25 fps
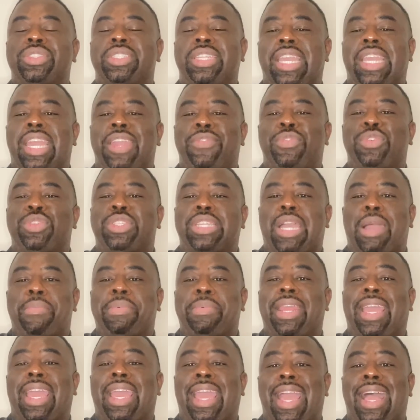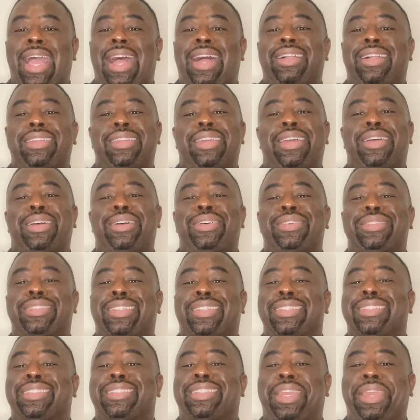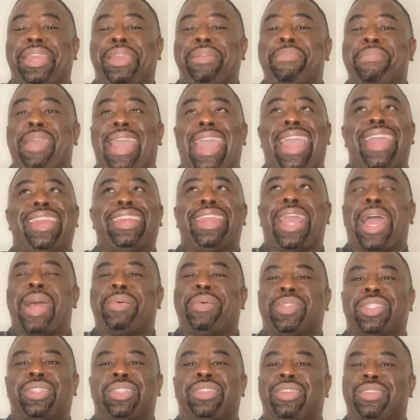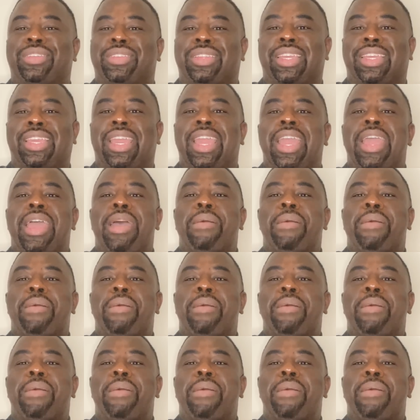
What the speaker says: Yeah, if you shopping at Aldo's and Steve Madden, absolutely.